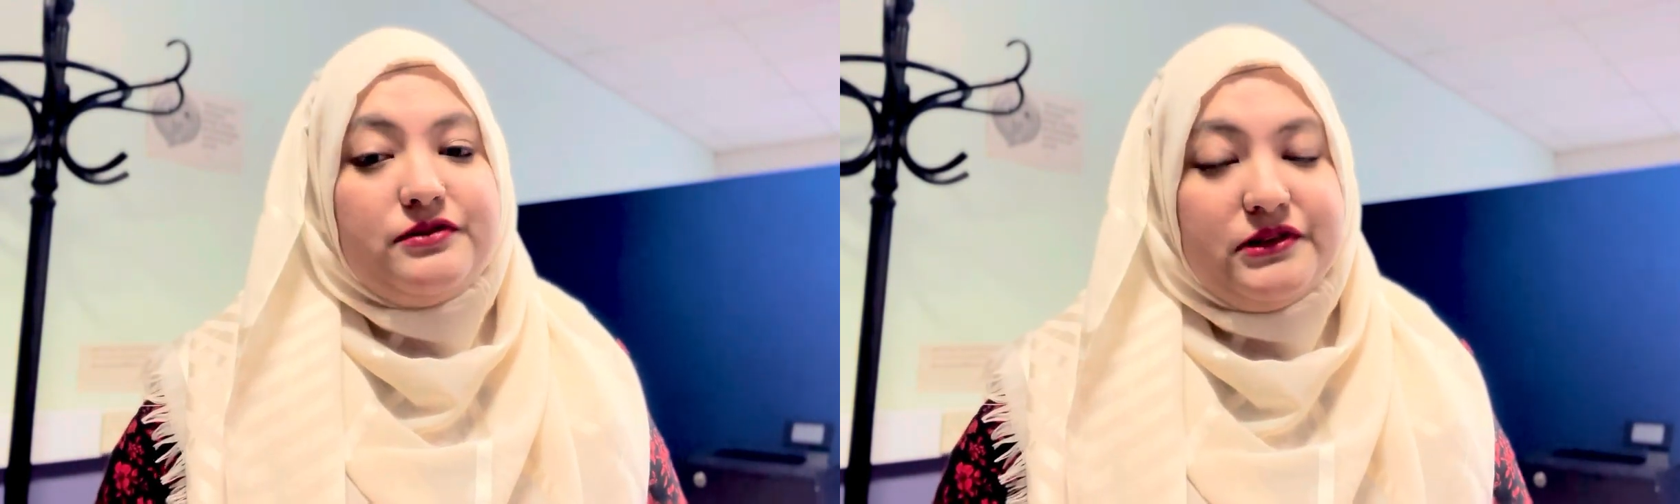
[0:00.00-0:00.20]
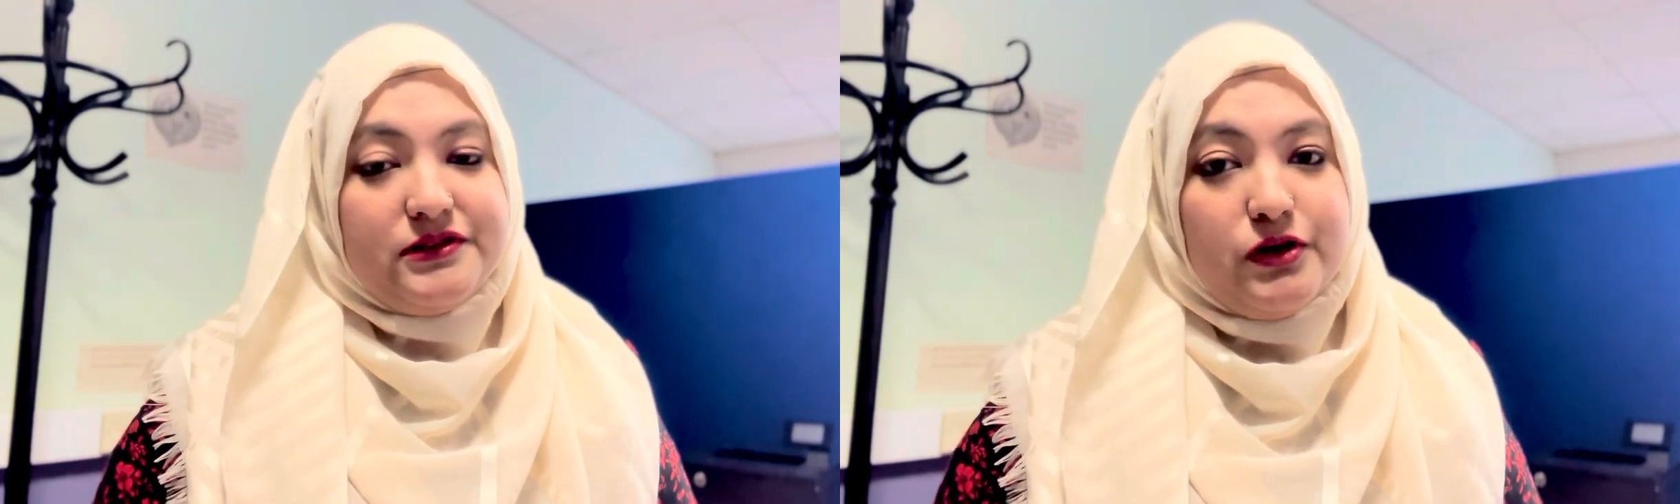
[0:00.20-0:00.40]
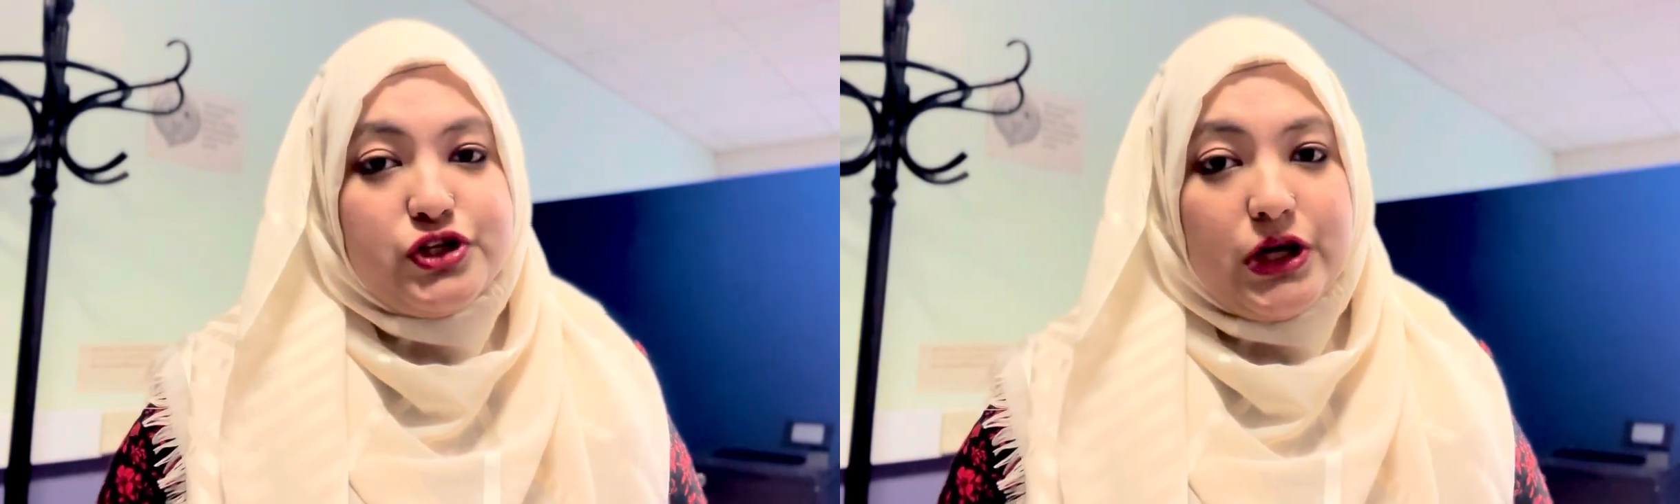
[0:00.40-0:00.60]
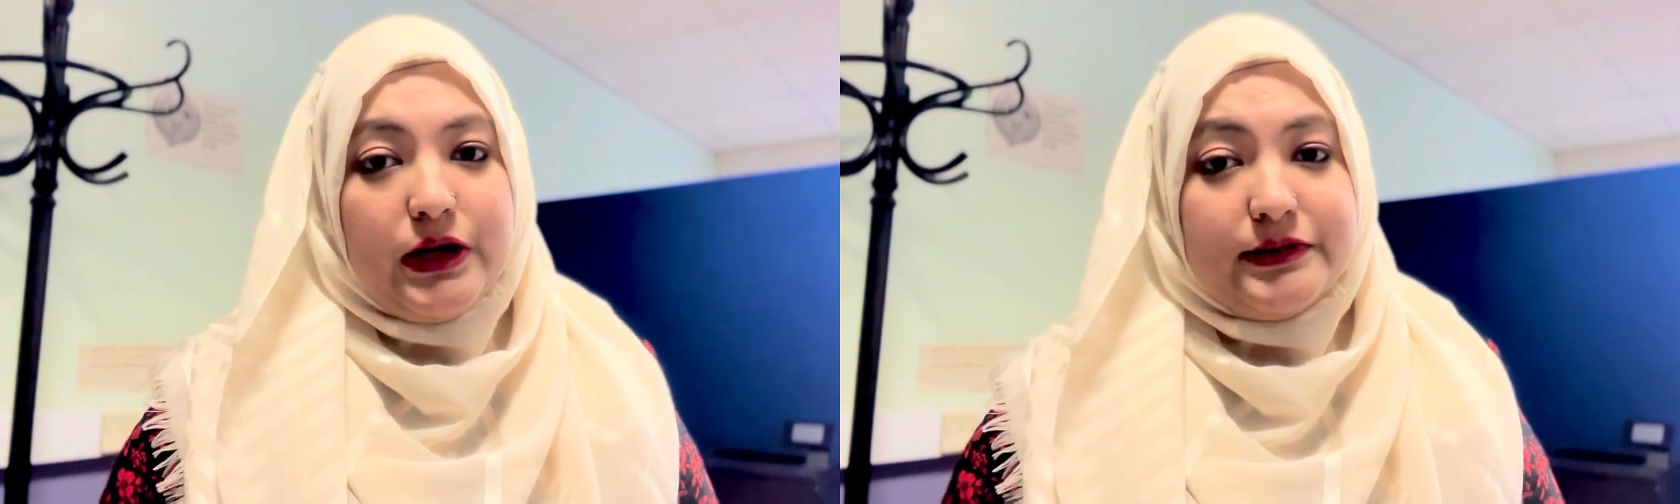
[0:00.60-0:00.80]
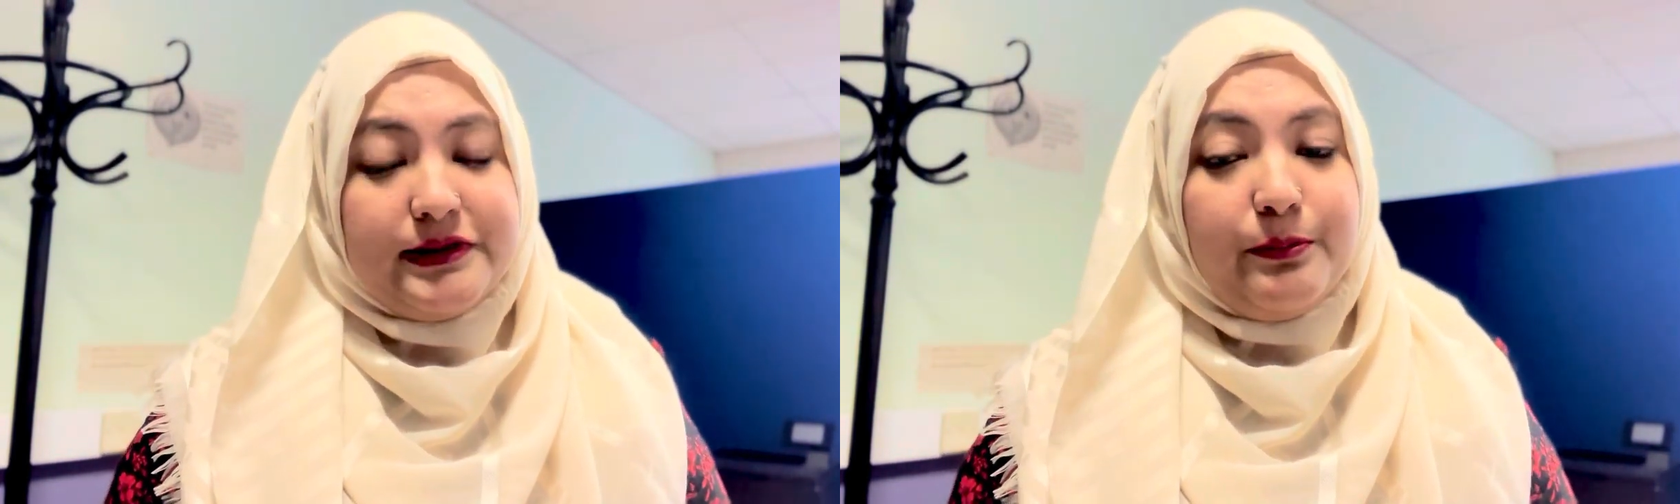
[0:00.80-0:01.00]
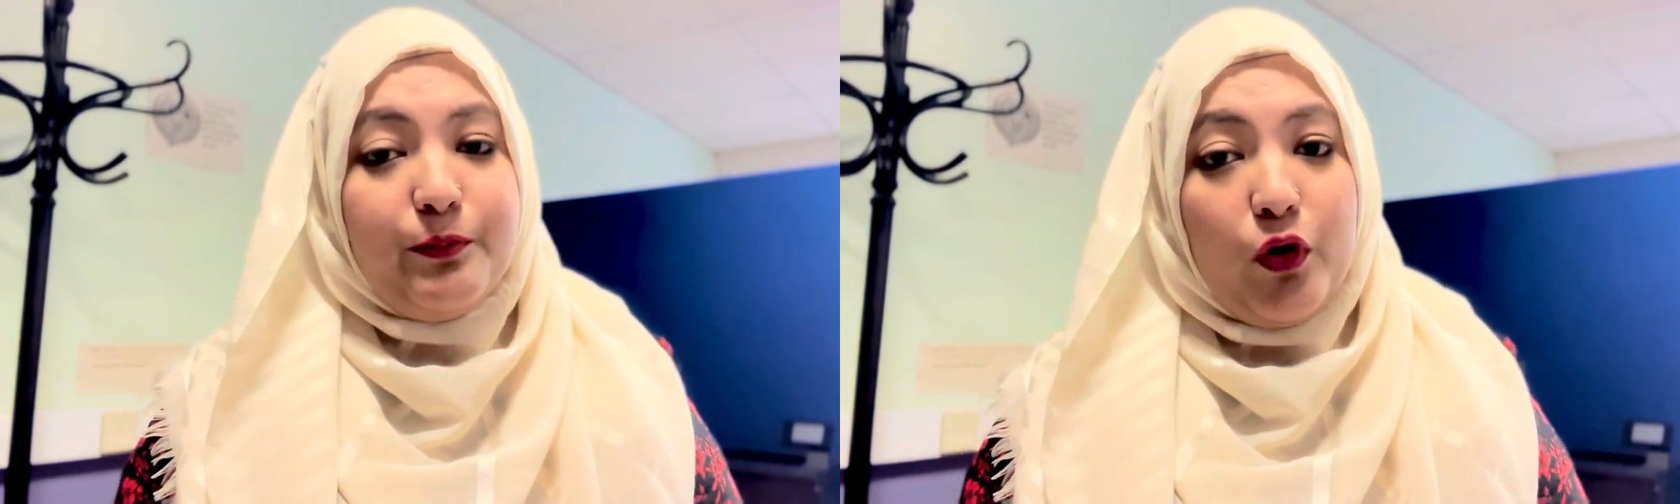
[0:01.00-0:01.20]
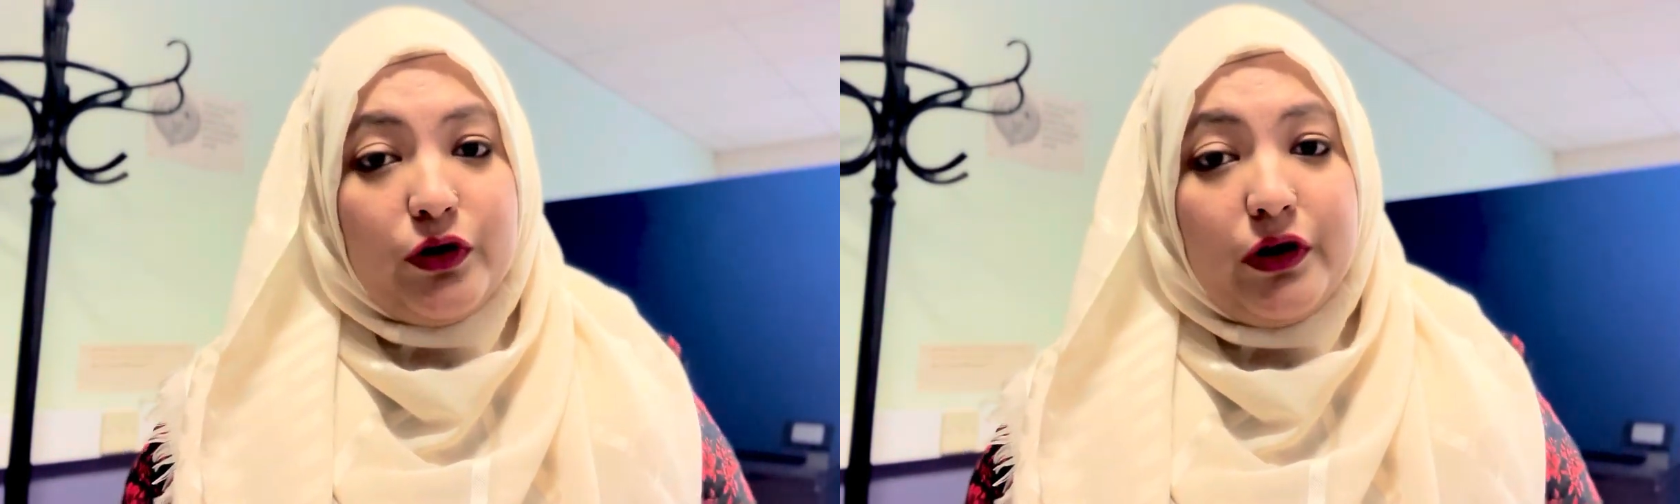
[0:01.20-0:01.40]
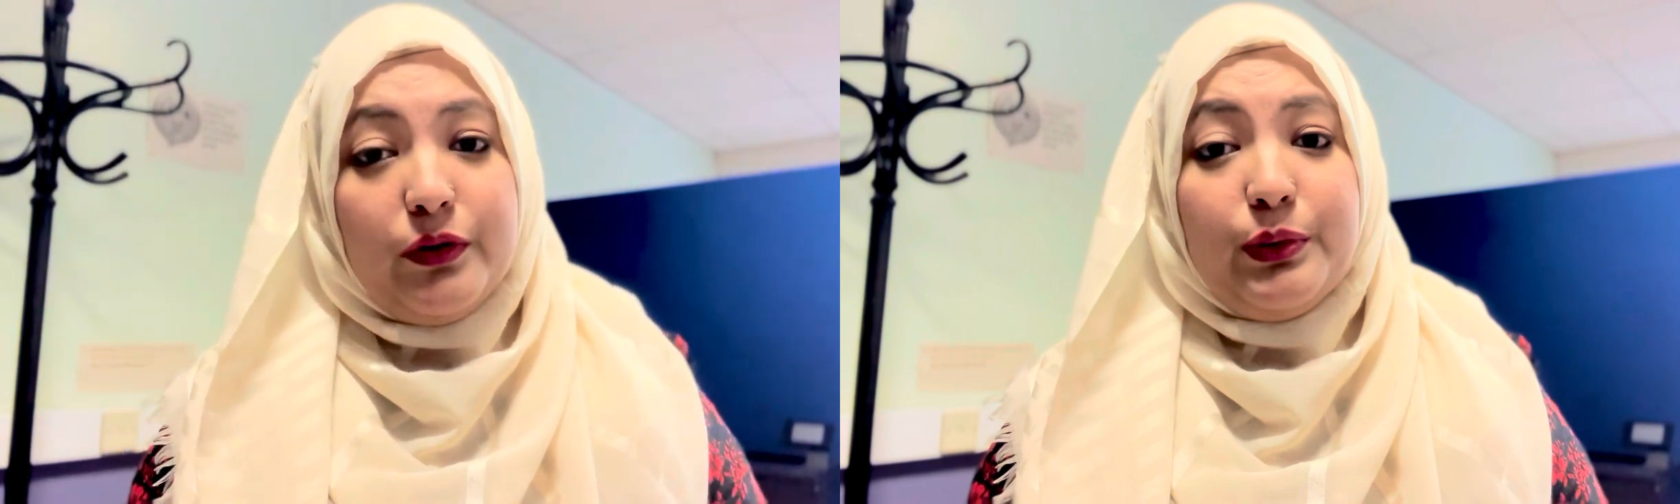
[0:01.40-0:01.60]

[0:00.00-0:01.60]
research is important,